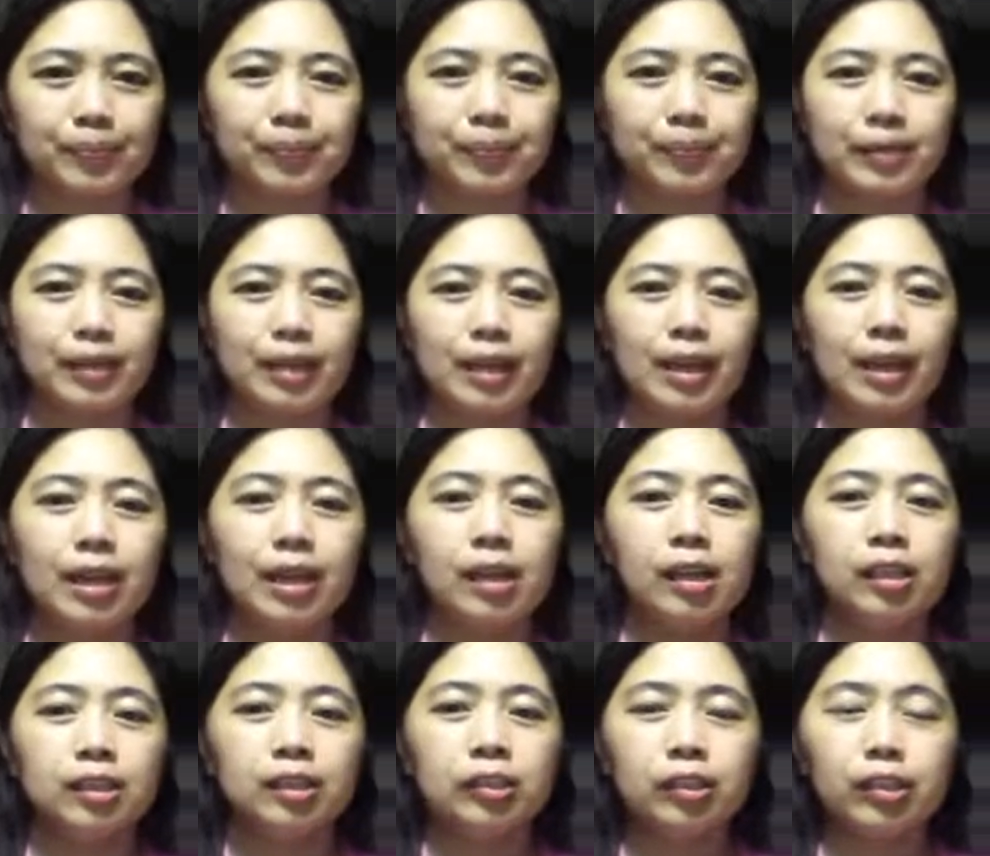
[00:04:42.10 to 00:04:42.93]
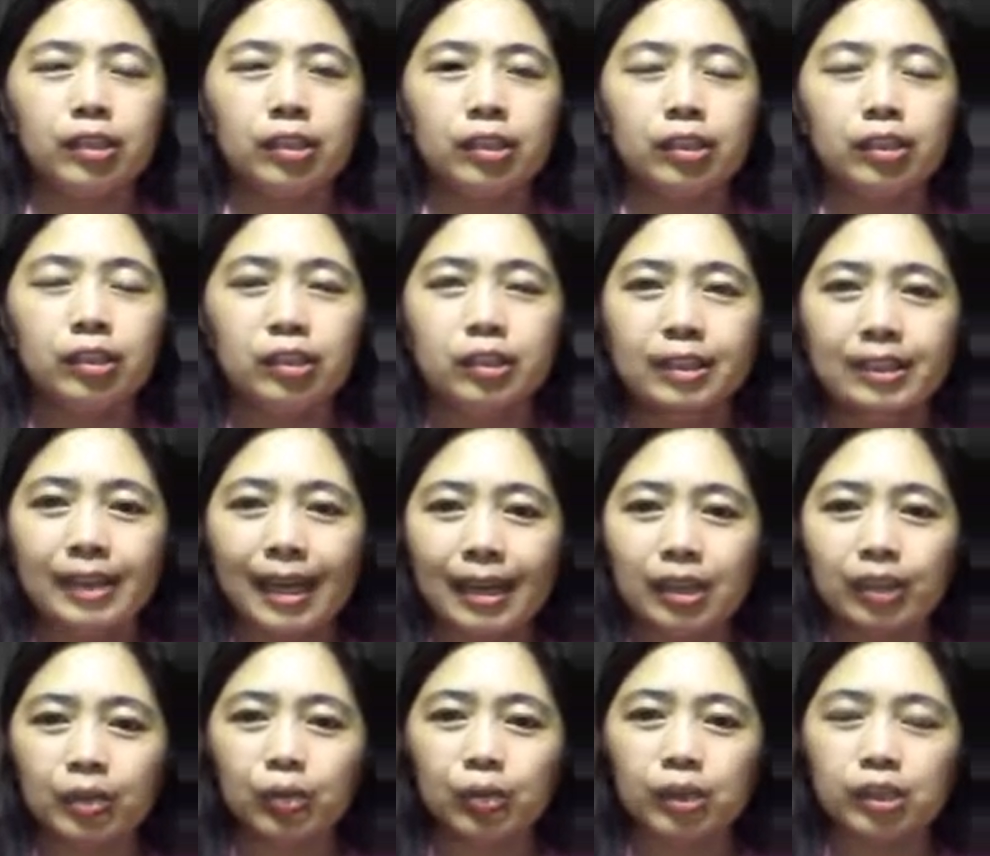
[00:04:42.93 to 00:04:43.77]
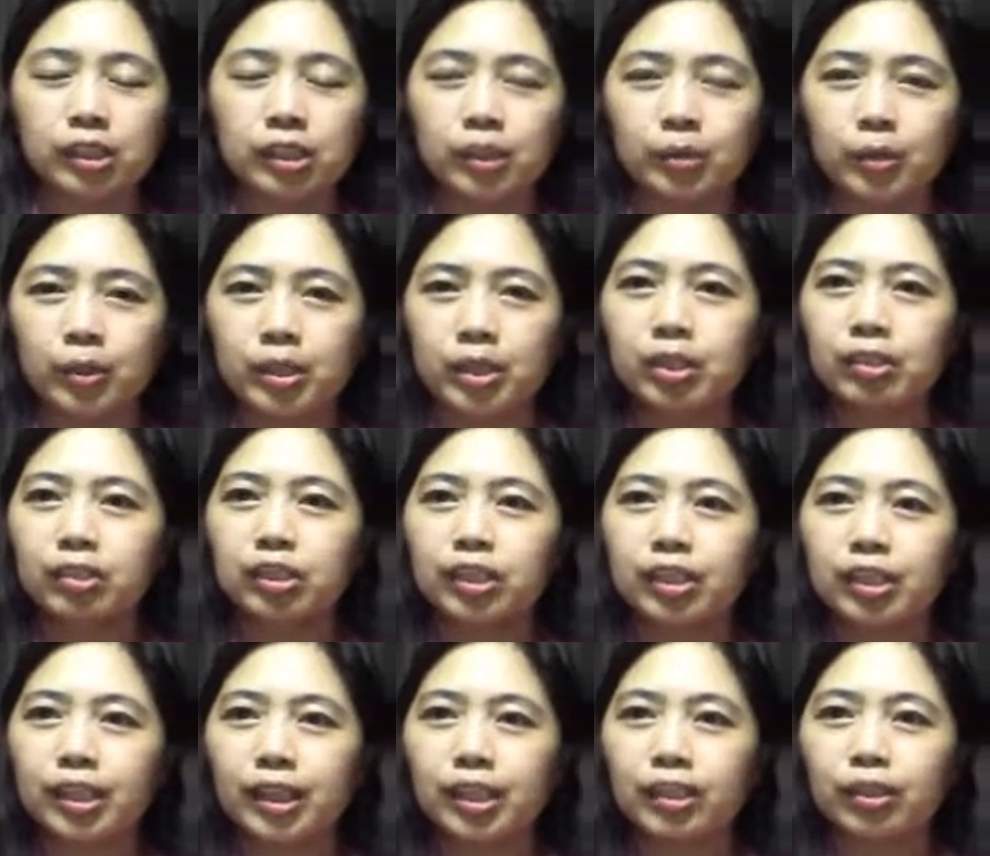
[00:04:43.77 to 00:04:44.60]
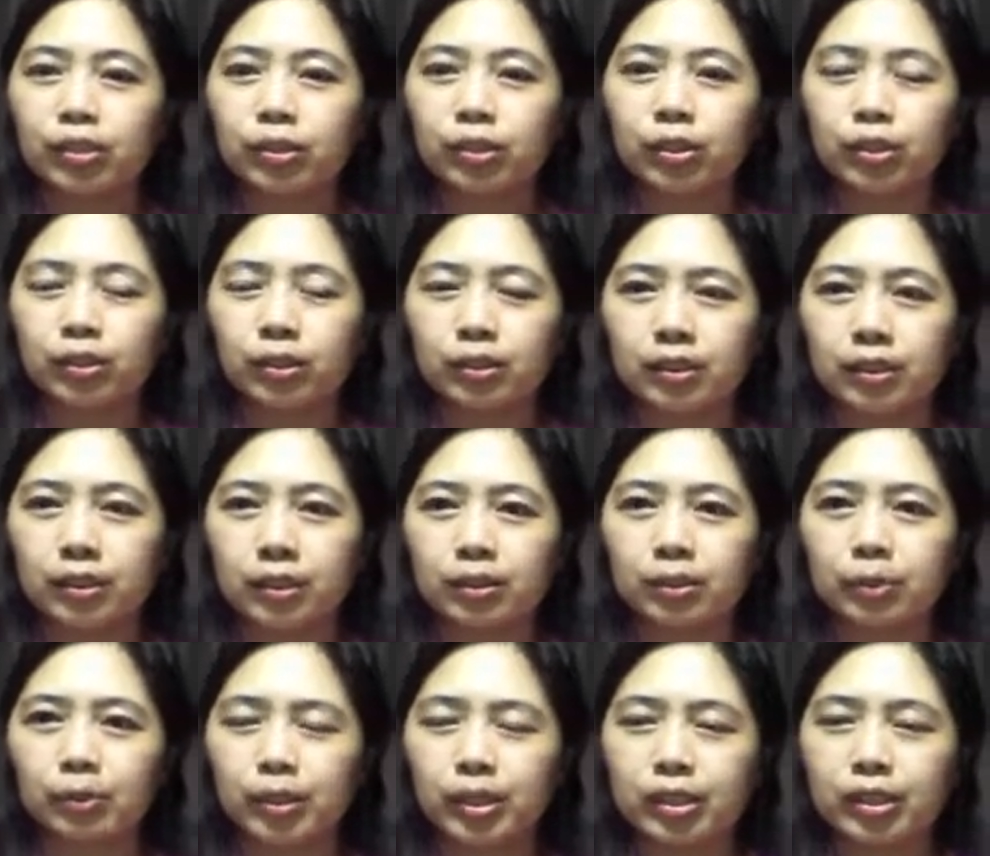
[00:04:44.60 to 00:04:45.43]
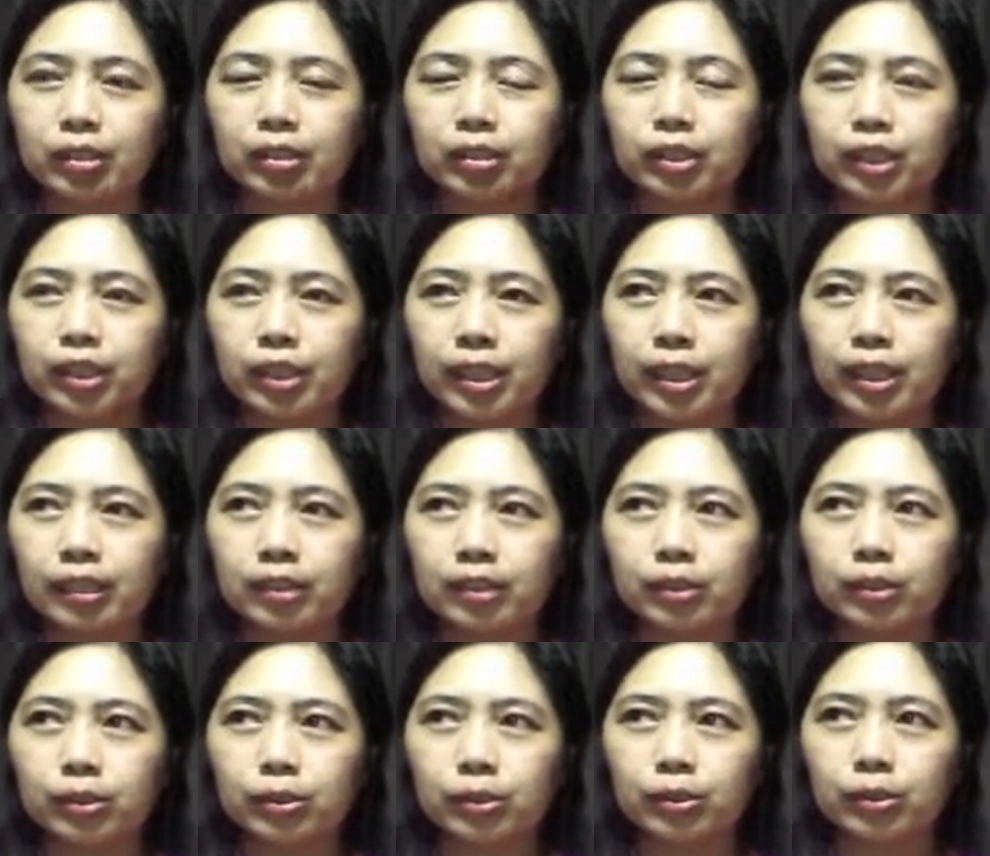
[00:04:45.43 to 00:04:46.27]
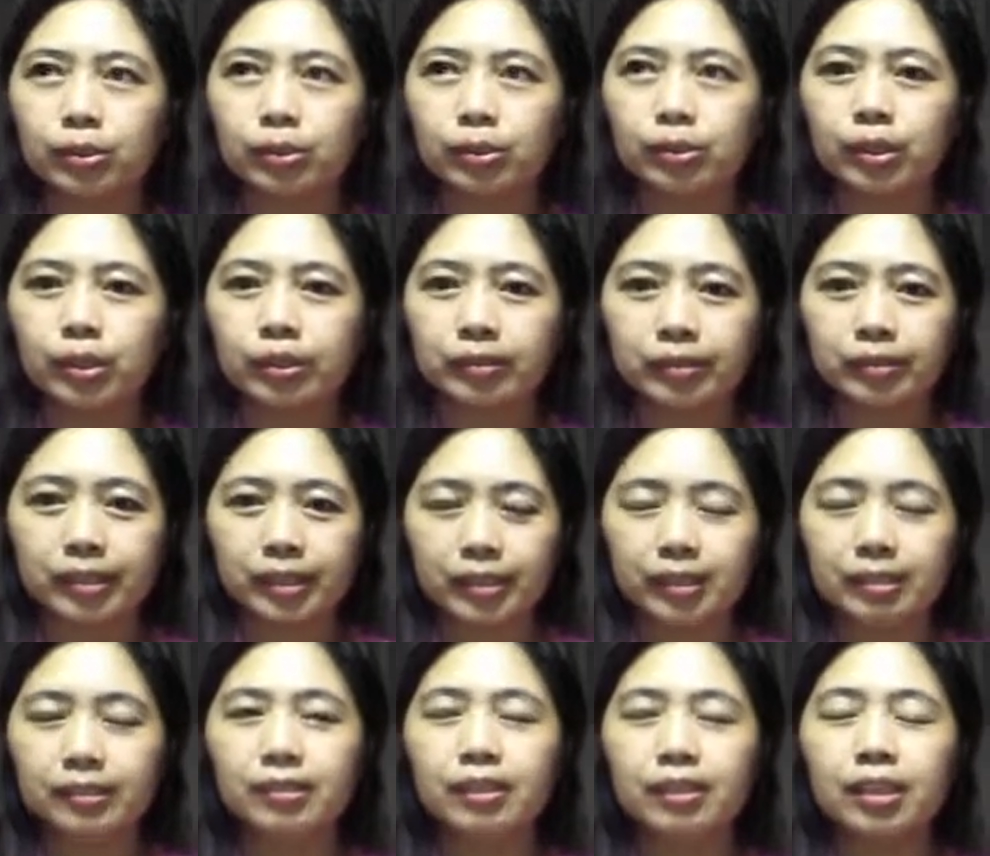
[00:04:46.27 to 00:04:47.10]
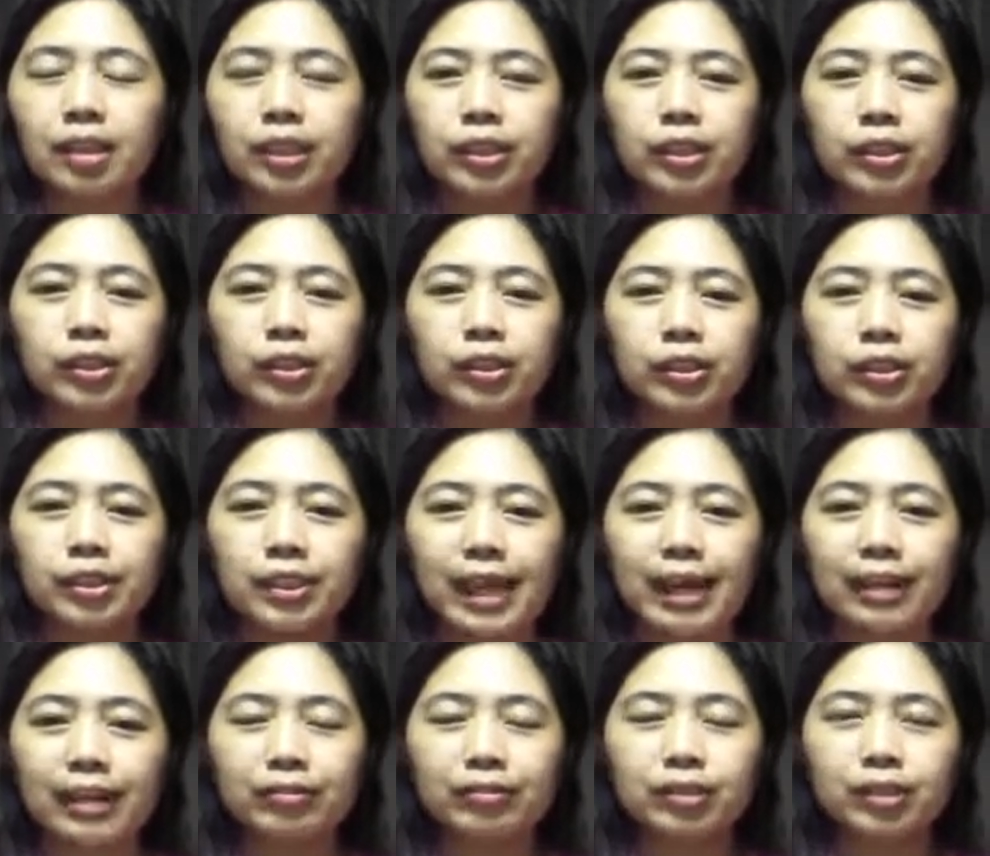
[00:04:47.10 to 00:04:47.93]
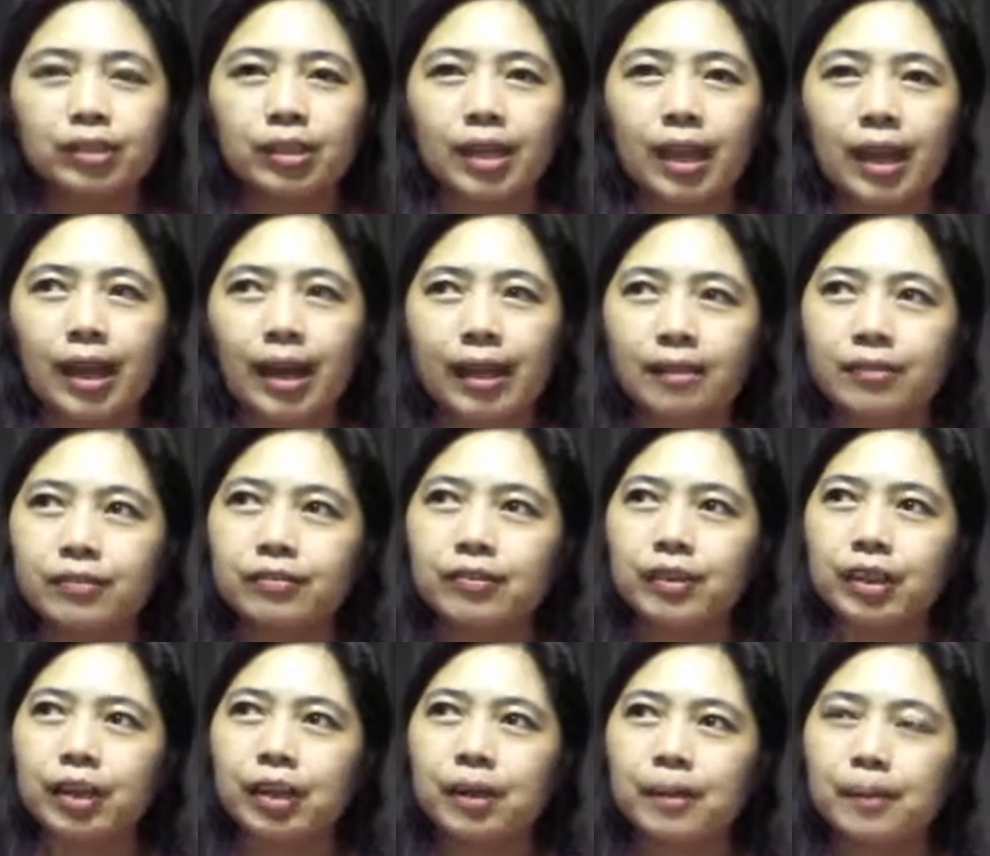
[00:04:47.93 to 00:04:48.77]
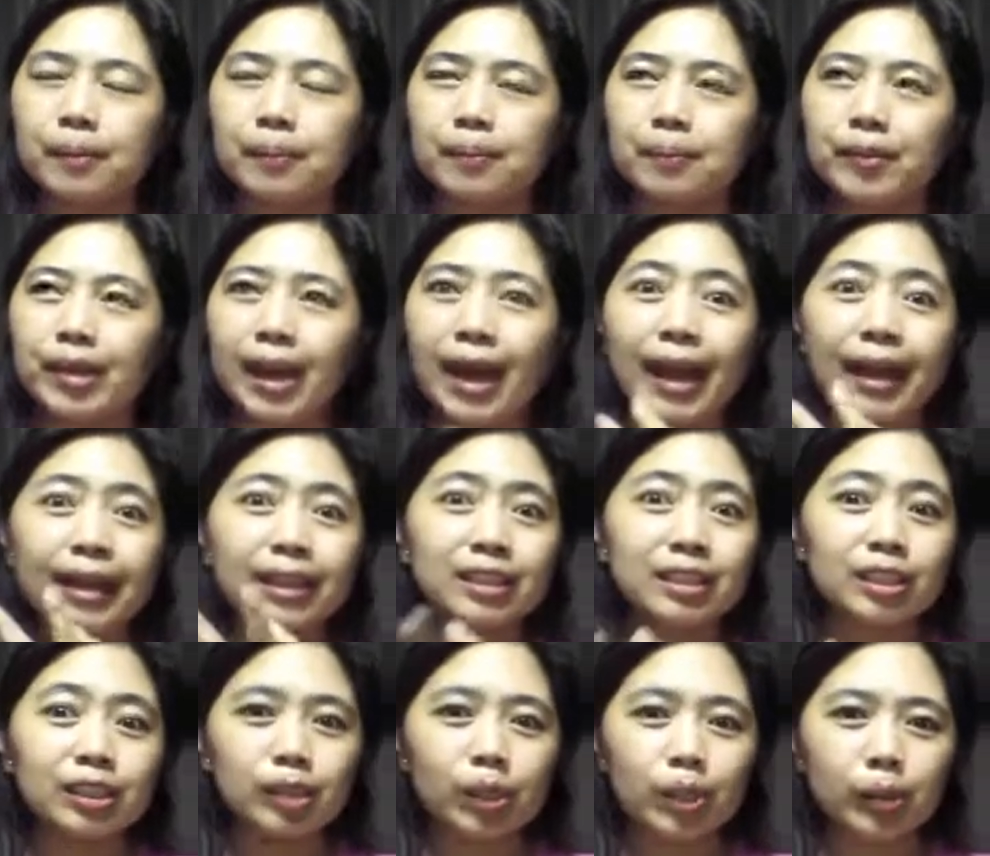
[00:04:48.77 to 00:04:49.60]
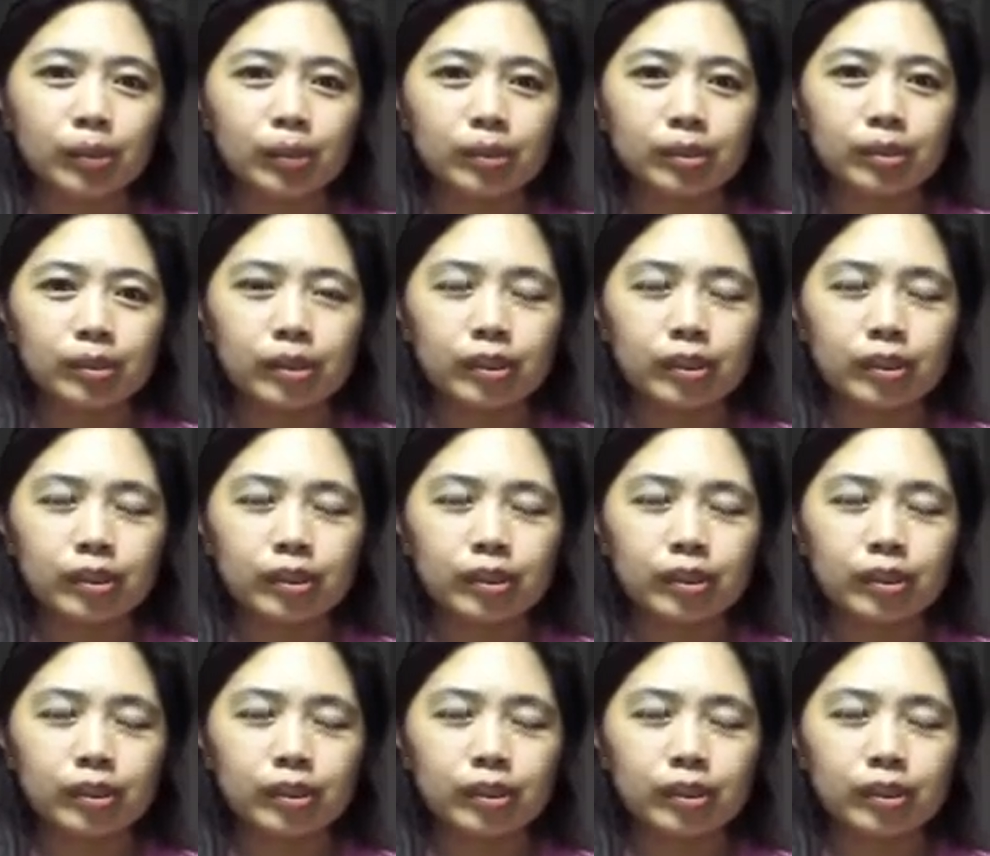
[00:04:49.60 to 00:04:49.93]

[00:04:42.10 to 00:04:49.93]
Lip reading: Okay, so in your tag question, when you try to use it, when you try to read it, you don't have to have the high tone.